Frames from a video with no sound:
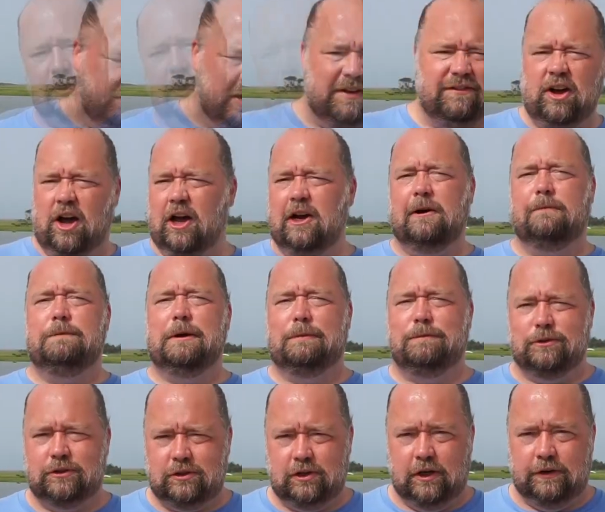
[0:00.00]
We have 100
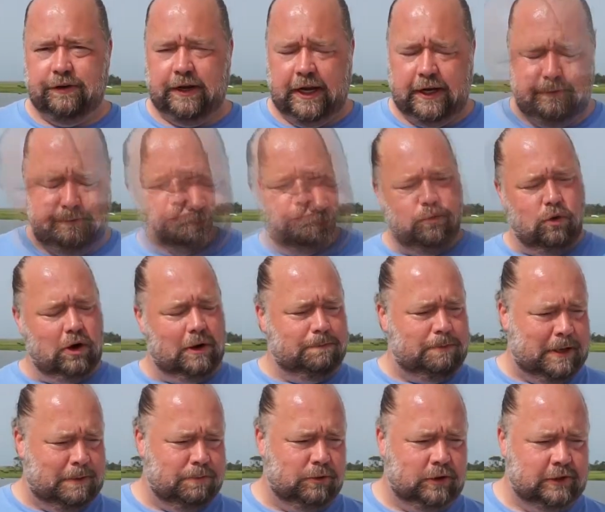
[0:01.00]
people surveyed, 40
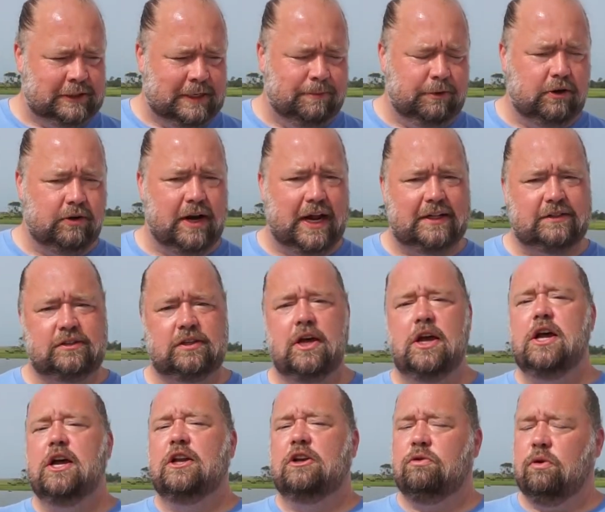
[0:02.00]
people are Democrats,
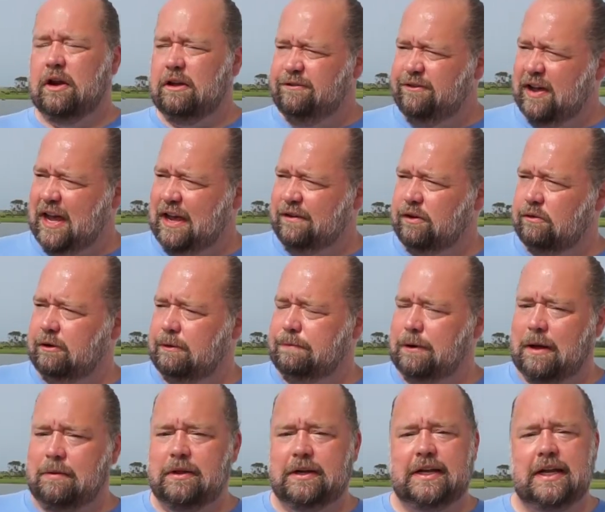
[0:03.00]
25 are
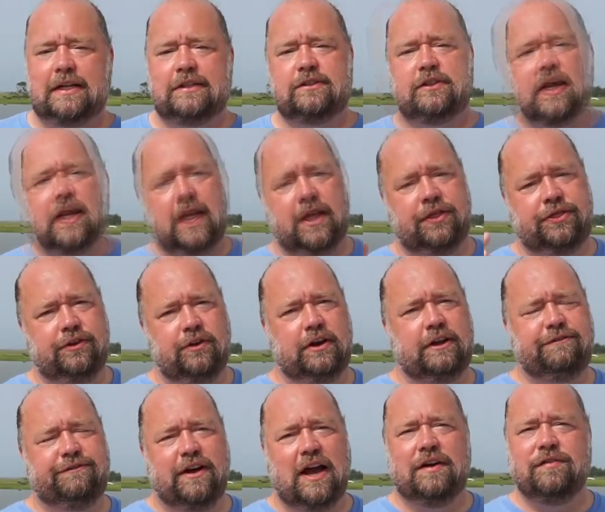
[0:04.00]
Republicans, and
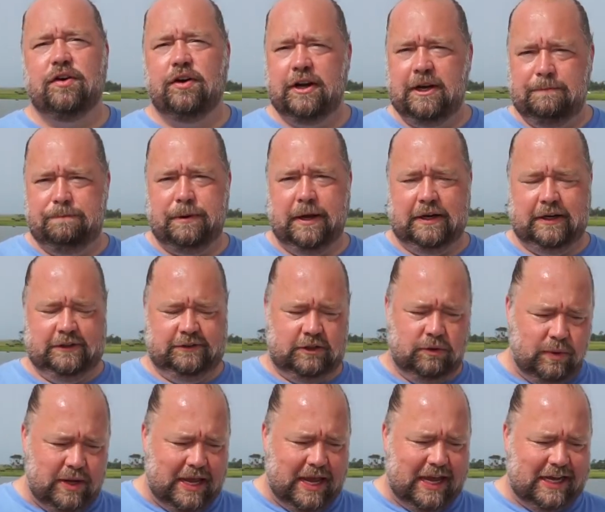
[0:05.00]
35 are independents.
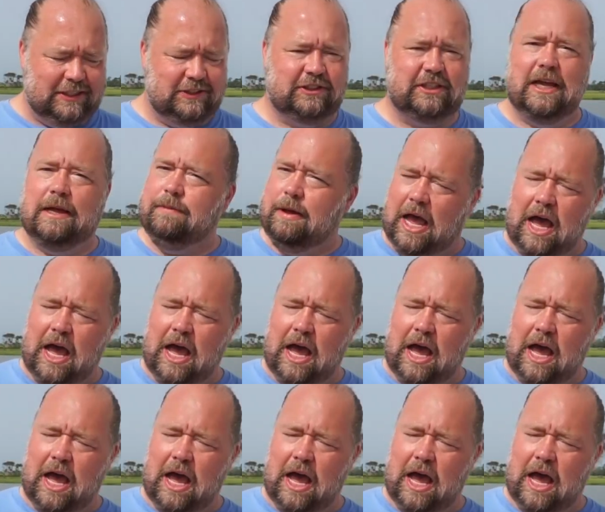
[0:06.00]
And we asked them,